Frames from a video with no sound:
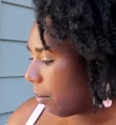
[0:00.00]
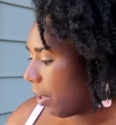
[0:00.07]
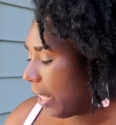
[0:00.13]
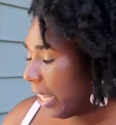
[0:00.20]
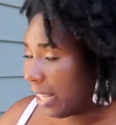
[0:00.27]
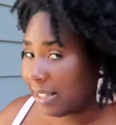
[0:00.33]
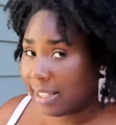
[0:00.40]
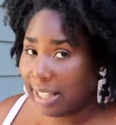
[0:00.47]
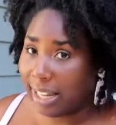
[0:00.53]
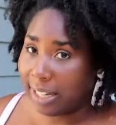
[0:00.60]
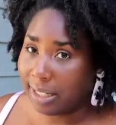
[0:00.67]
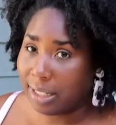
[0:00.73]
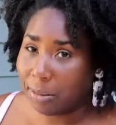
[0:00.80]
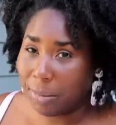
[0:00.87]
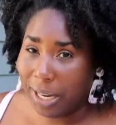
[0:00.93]
plants
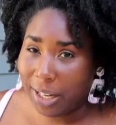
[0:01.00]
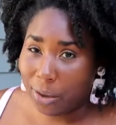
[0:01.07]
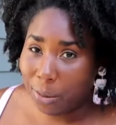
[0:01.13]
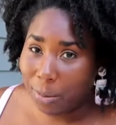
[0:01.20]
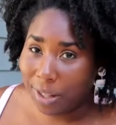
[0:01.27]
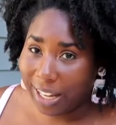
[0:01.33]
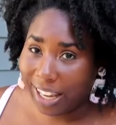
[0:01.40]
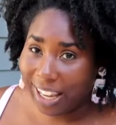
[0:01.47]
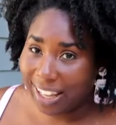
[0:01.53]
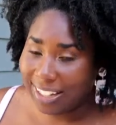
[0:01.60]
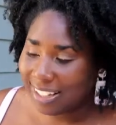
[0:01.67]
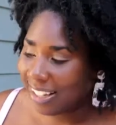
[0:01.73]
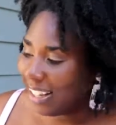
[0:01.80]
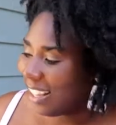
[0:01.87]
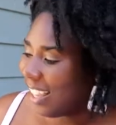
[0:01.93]
like a tomato
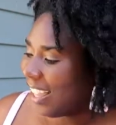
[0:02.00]
plant,